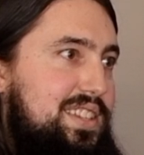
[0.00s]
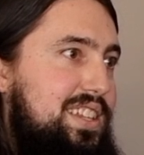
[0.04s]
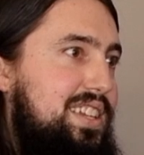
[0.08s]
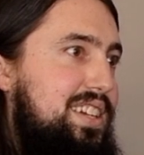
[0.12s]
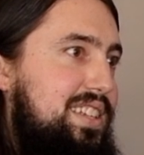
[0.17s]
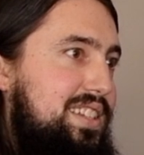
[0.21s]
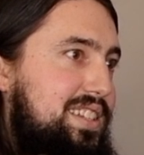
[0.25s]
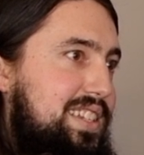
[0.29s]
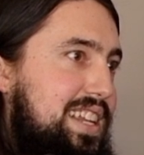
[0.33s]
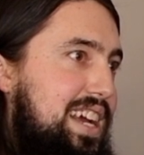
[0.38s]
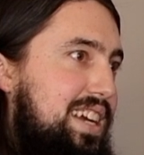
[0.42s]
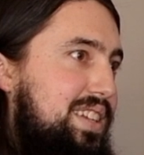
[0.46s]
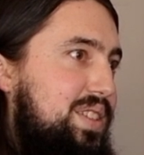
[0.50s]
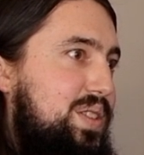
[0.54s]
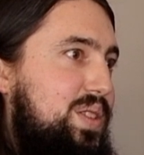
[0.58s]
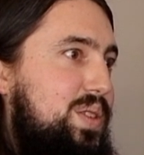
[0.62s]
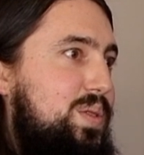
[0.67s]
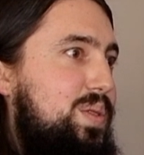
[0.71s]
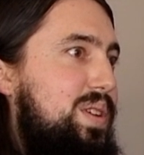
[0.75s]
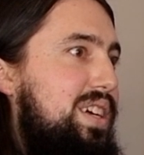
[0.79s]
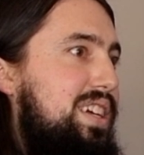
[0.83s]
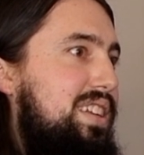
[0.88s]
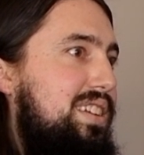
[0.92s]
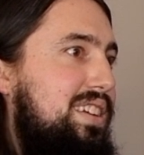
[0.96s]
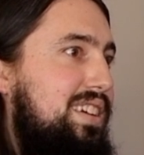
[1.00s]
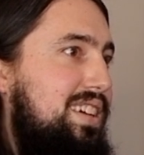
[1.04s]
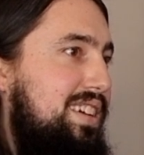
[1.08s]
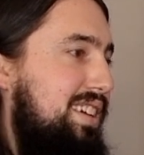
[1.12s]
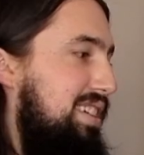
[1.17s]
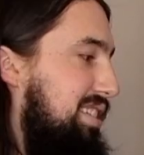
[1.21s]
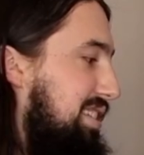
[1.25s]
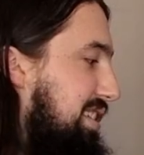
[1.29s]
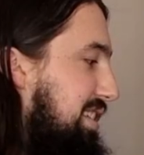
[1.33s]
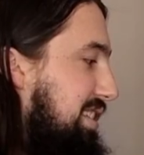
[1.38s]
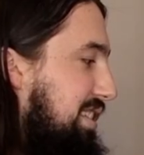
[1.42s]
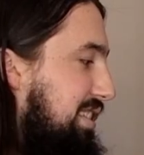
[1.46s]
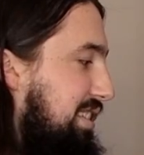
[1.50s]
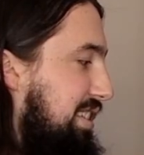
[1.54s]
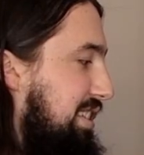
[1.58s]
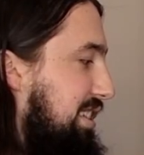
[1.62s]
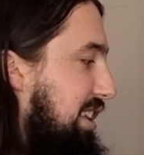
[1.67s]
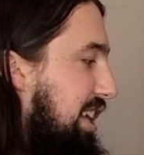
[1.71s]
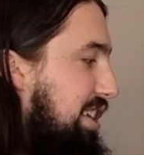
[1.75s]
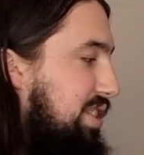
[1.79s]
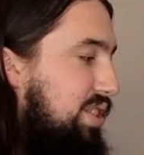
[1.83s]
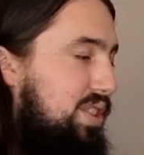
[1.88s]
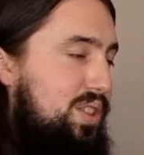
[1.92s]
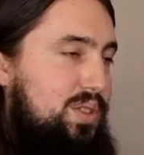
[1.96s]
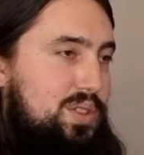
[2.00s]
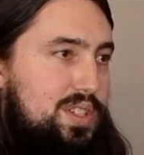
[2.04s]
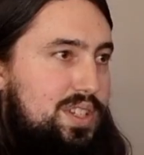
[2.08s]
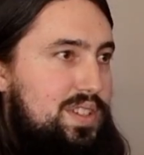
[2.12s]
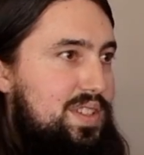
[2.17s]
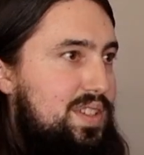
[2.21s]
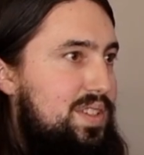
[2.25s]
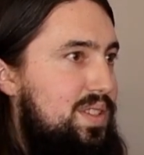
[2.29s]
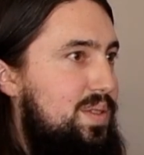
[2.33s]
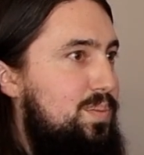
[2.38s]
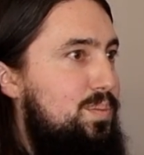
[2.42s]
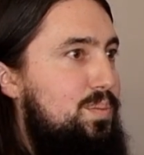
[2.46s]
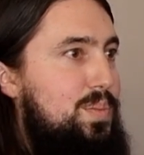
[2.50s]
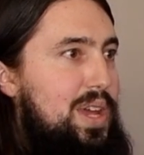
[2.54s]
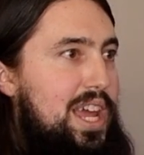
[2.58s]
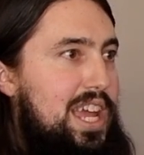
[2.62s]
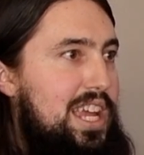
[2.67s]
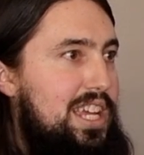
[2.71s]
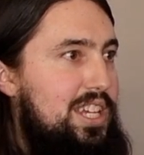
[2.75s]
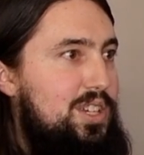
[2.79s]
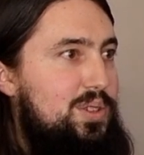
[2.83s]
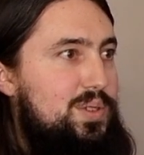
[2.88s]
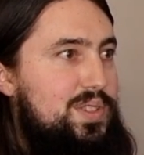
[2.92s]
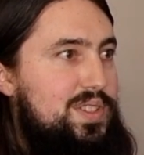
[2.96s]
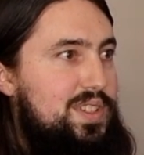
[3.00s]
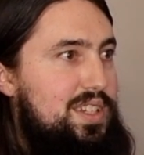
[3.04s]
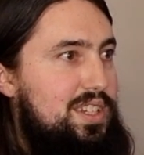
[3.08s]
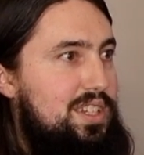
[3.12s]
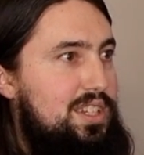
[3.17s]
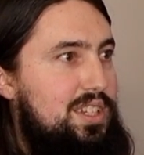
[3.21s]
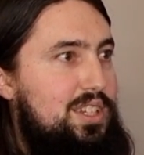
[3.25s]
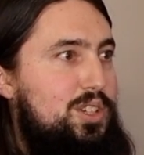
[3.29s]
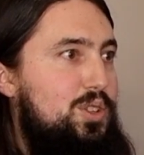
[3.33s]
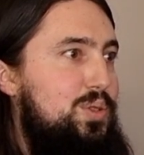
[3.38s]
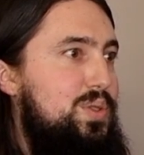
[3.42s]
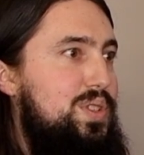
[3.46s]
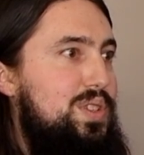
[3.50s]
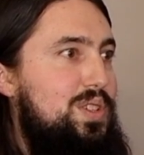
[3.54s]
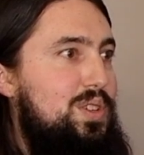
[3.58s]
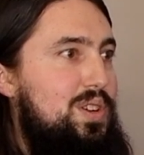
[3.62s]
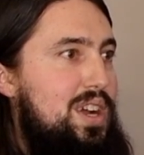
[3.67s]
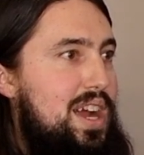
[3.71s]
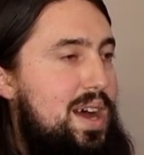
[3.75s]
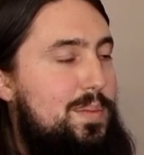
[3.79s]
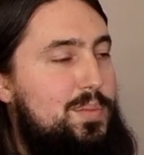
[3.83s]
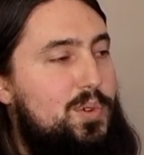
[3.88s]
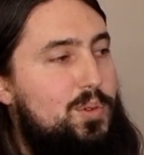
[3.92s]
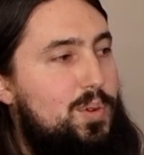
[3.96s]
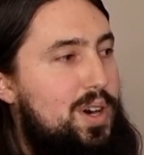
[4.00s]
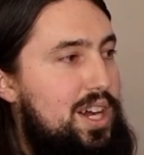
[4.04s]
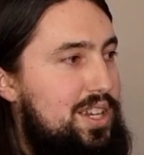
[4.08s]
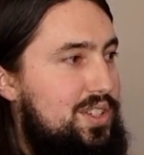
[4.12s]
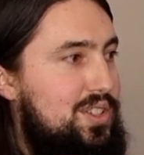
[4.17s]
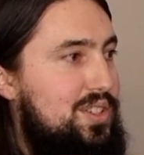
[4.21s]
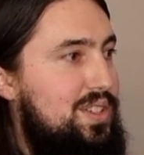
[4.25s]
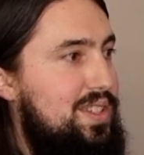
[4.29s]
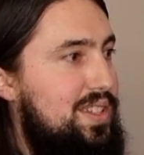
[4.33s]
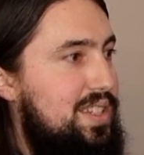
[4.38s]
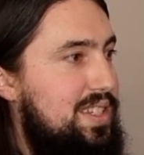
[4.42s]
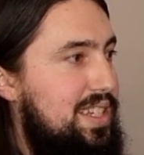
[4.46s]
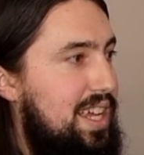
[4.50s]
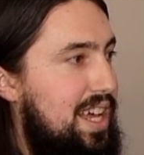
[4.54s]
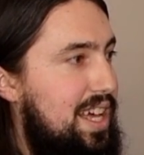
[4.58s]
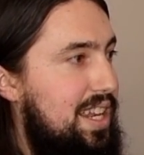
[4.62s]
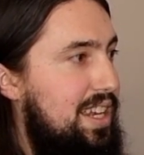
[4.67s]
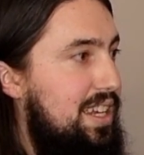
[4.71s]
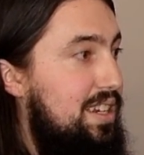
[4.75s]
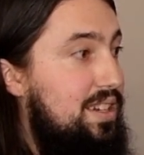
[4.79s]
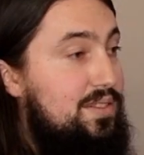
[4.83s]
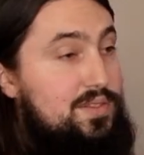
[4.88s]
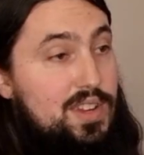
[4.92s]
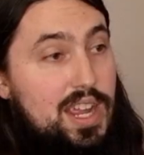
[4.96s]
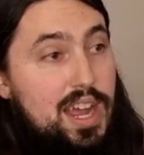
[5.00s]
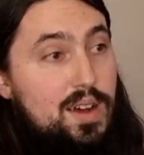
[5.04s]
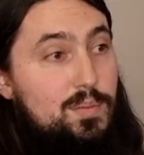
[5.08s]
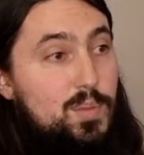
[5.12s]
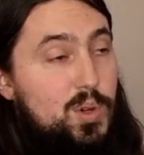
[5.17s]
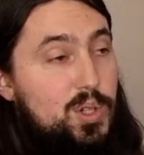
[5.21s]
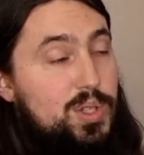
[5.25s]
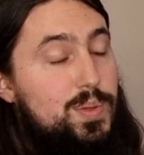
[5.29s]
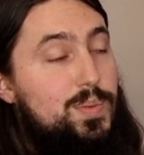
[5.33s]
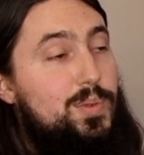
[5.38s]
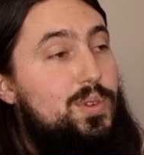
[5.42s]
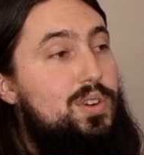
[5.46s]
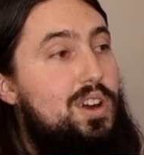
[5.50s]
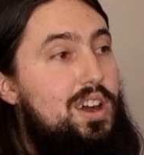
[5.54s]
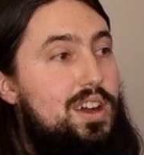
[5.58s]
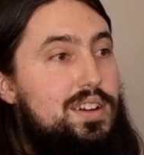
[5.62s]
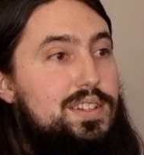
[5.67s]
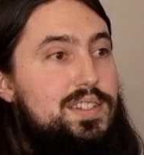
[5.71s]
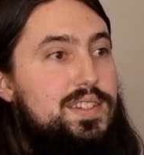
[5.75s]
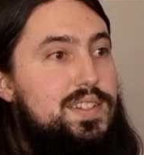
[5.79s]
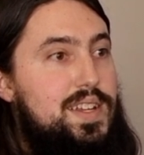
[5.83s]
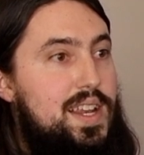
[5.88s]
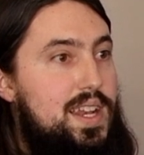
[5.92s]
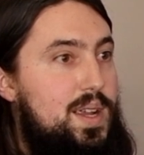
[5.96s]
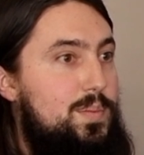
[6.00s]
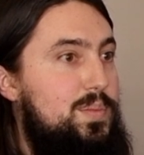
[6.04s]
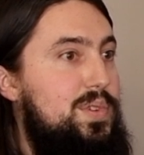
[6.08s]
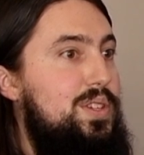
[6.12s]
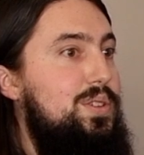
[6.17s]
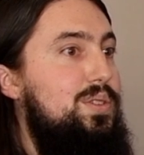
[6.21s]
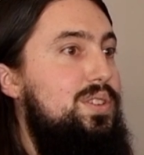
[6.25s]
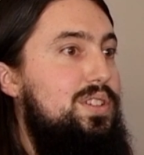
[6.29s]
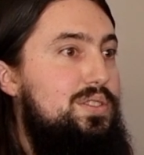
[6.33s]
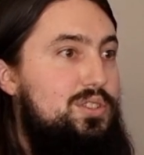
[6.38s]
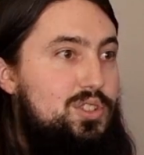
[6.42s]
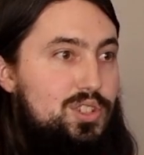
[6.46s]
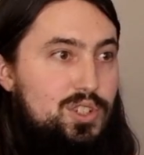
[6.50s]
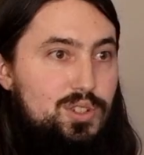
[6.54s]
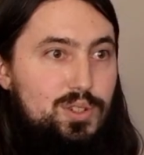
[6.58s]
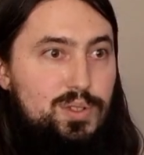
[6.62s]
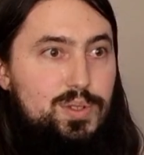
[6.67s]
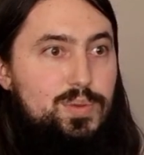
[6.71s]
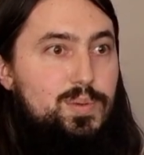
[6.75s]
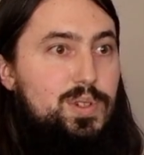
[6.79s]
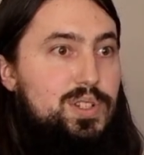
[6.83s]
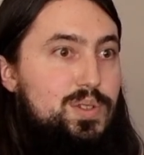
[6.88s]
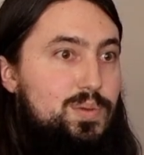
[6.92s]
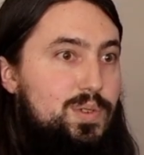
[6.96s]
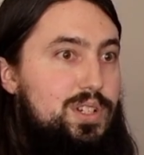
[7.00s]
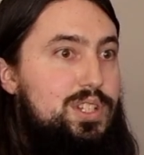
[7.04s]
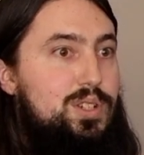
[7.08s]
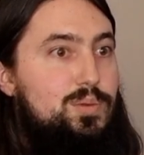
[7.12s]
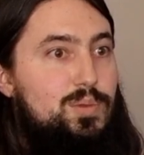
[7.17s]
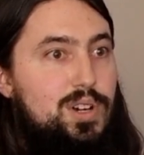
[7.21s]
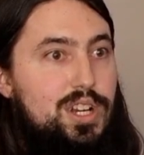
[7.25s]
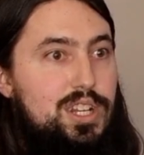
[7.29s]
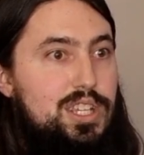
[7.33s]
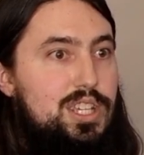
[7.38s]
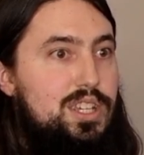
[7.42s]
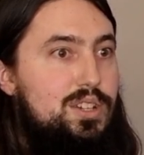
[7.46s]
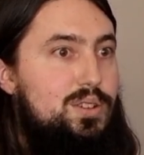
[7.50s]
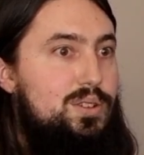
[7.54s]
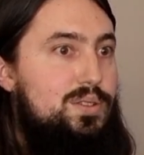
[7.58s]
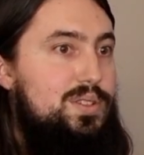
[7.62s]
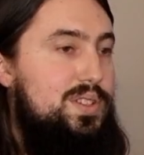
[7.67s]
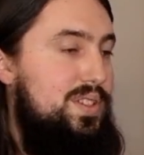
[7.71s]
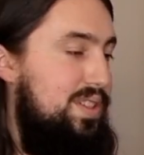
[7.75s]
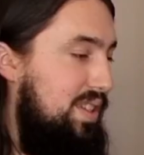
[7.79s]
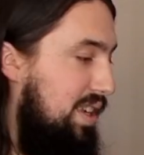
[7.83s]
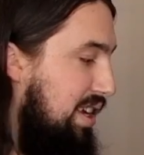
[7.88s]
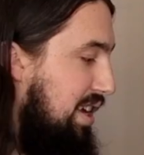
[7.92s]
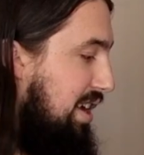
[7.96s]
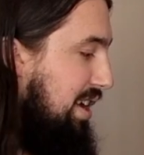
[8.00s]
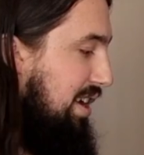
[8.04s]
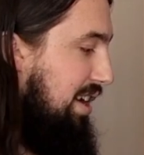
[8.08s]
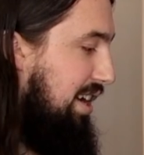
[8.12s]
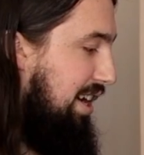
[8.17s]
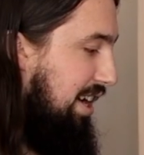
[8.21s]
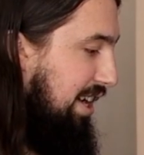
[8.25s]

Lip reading: that it's next to it, and lets you just pay using your Apple Watch instead. And if you have multiple cards set up, you can choose which one you want to use.